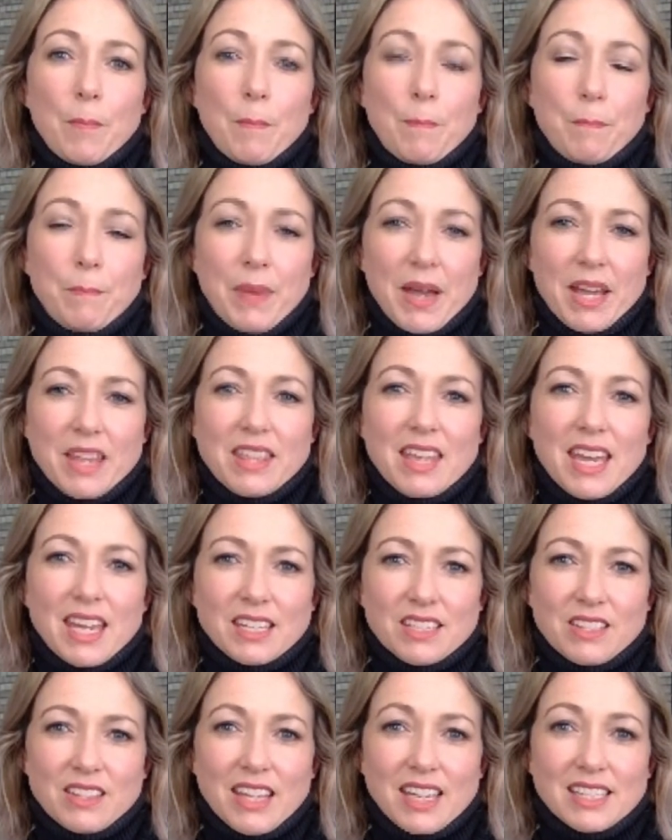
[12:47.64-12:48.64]
By the end
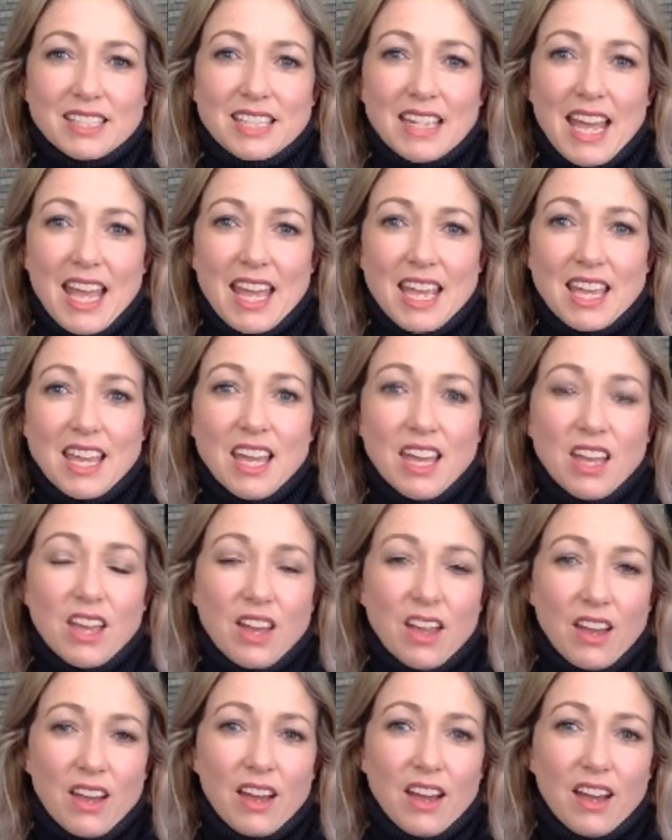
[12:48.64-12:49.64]
of that day,
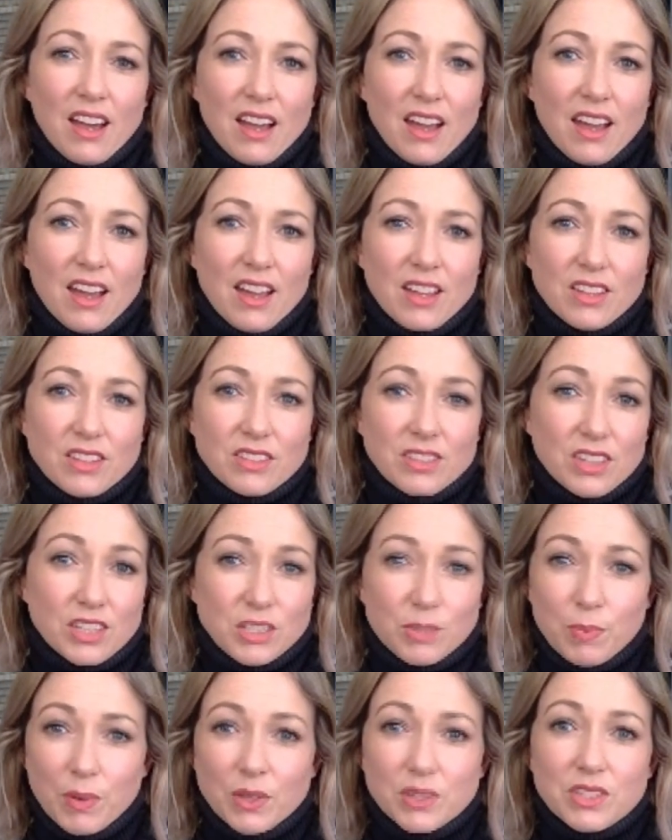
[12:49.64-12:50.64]
the
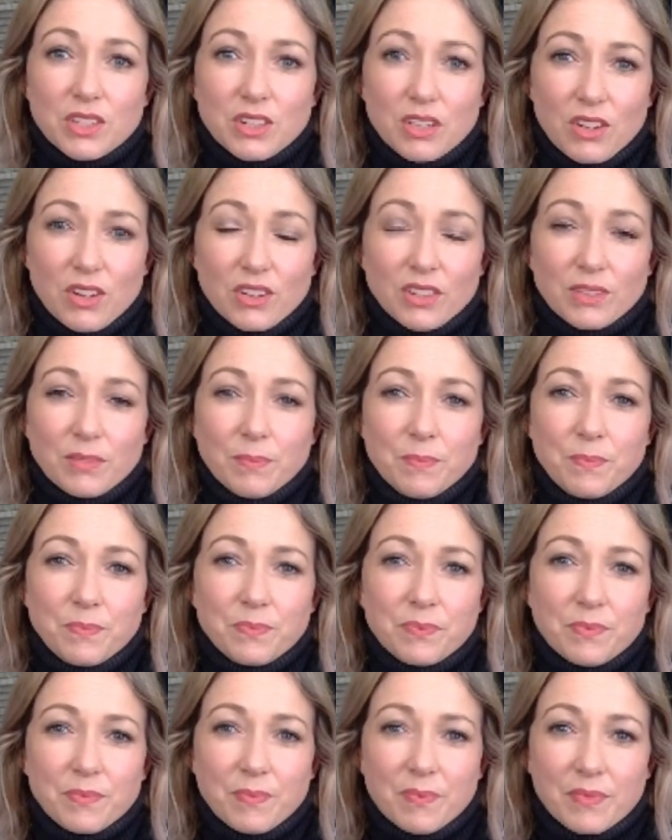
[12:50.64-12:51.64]
spots had gone.
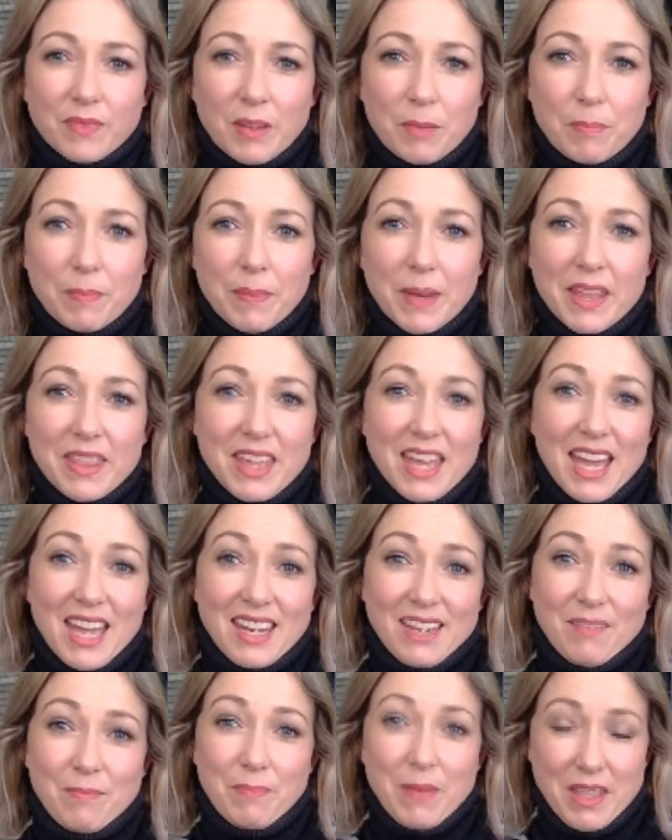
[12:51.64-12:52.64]
By
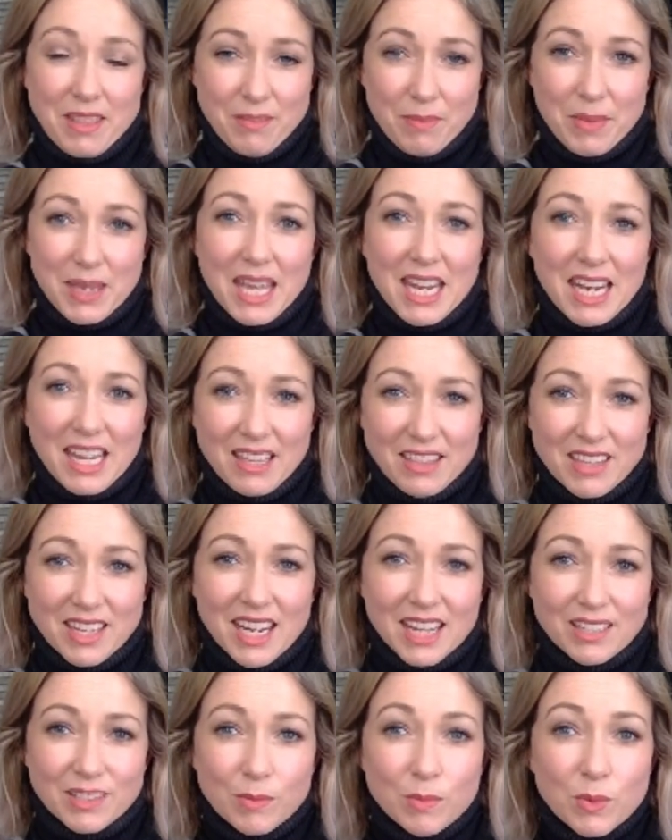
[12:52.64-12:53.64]
the beginning of the
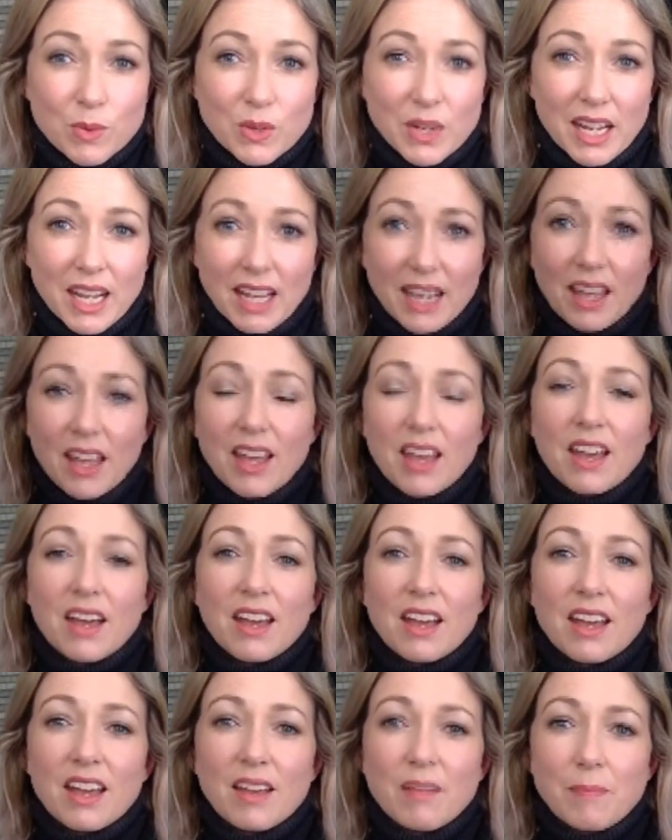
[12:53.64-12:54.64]
next morning,
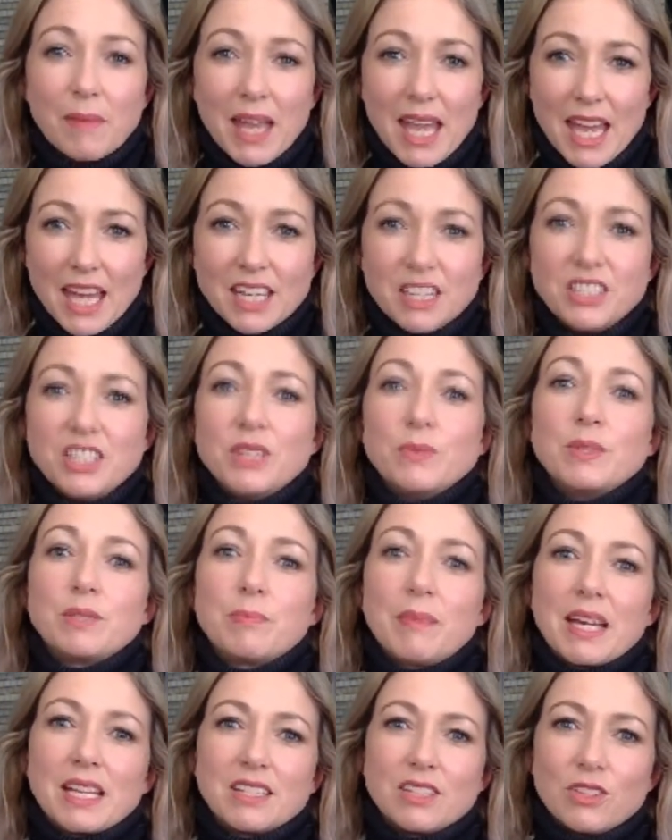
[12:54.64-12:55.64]
my energy was
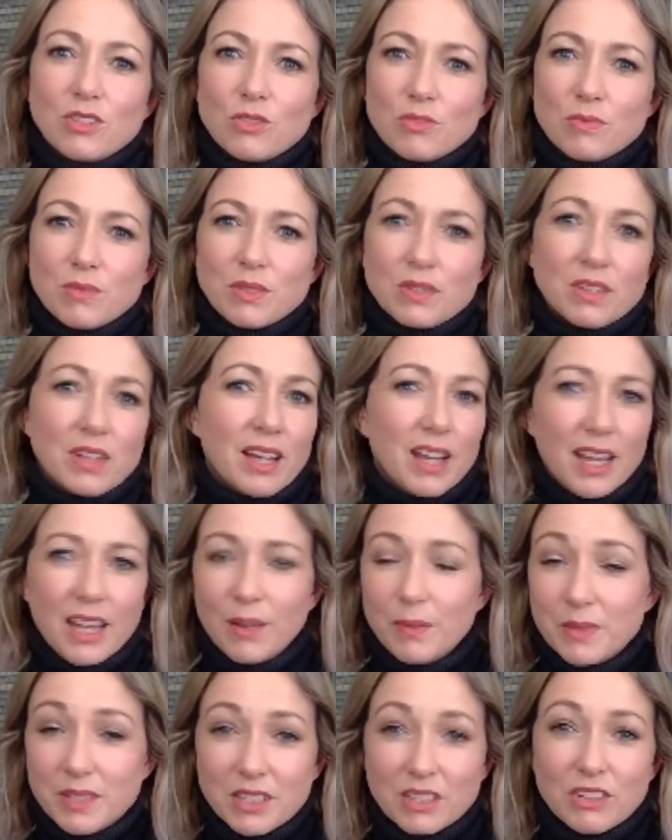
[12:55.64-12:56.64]
back to normal. It
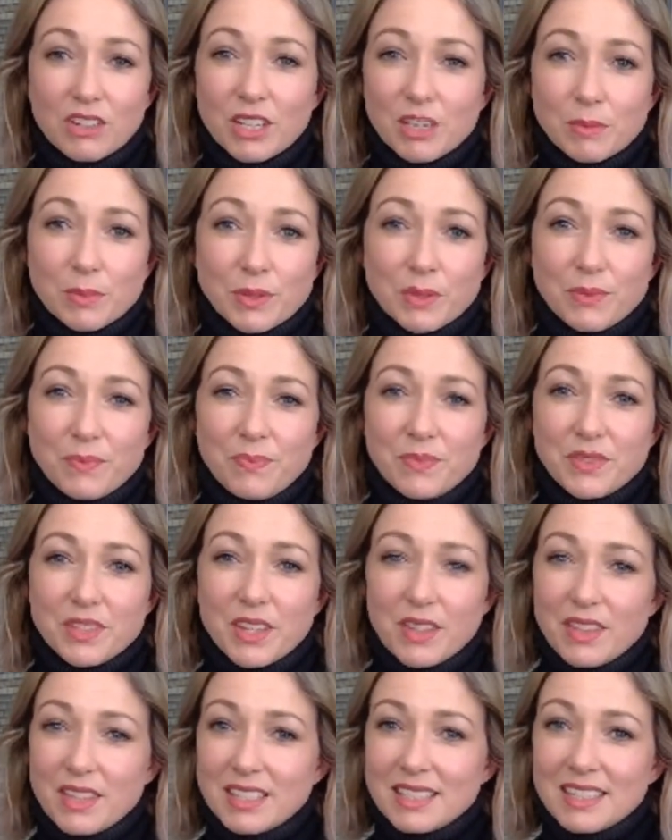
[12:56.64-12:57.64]
was incredible. So
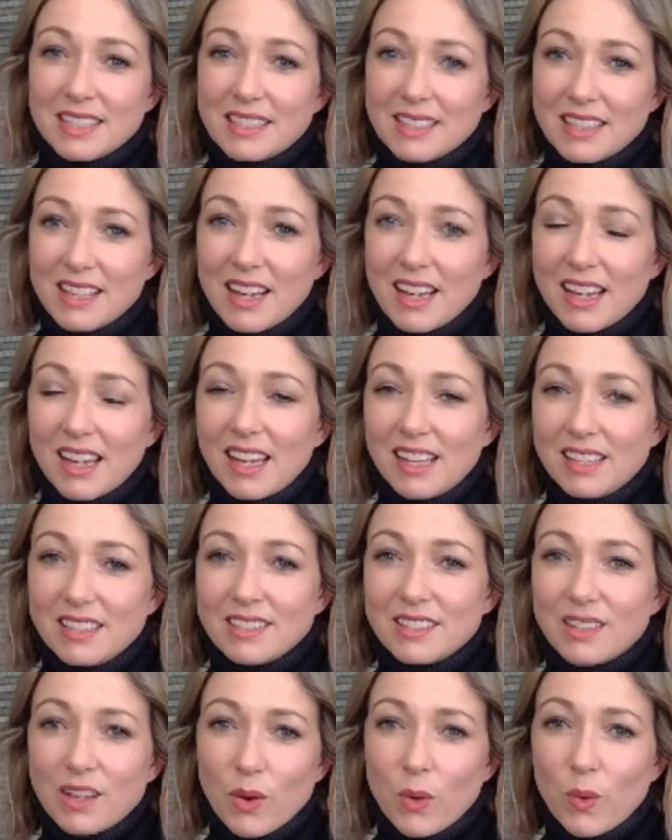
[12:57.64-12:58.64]
this little guy is
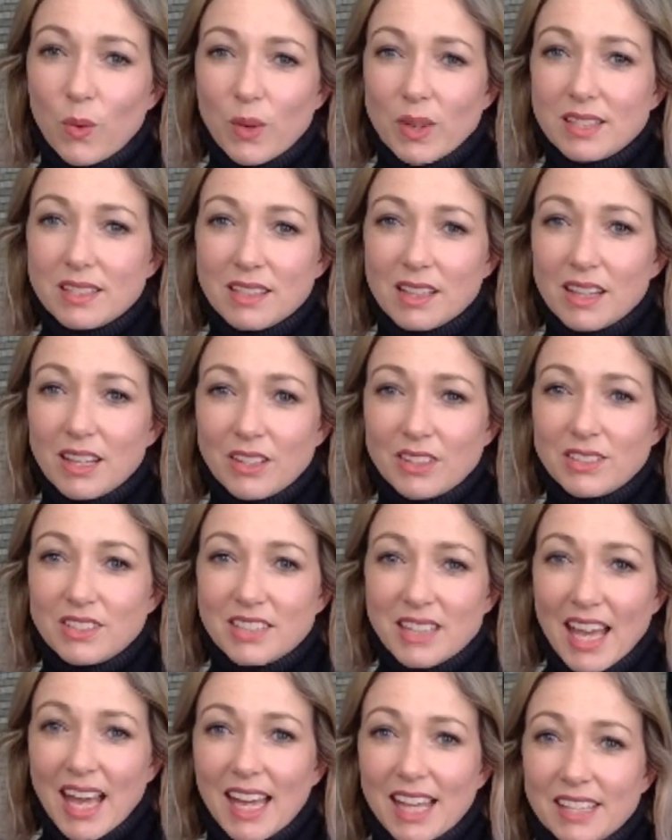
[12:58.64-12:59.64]
always close to
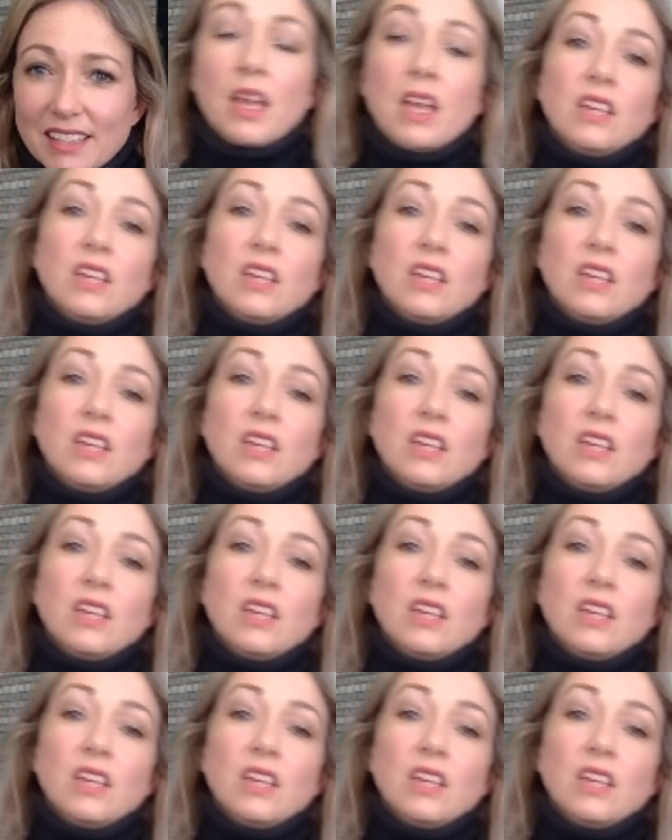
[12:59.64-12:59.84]
hand.